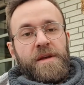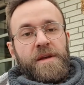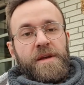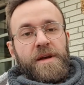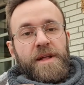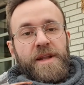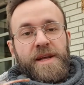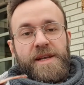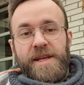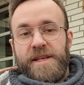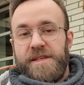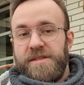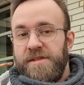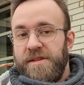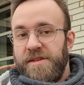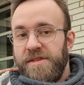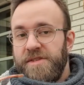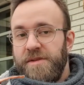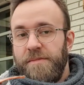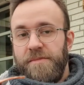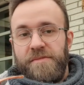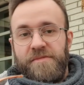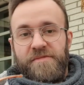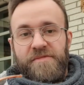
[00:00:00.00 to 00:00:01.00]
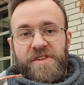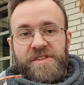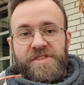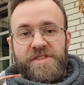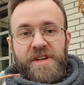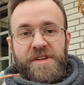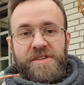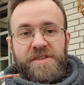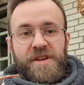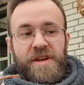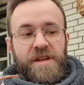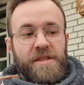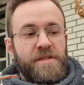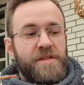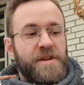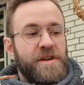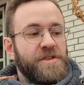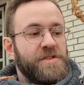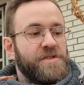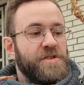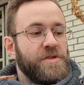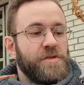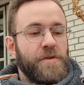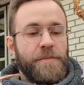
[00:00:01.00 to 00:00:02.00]
and I guess there's some Virginia in there
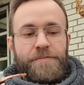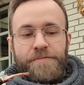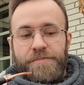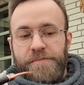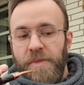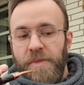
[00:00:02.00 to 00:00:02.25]
too.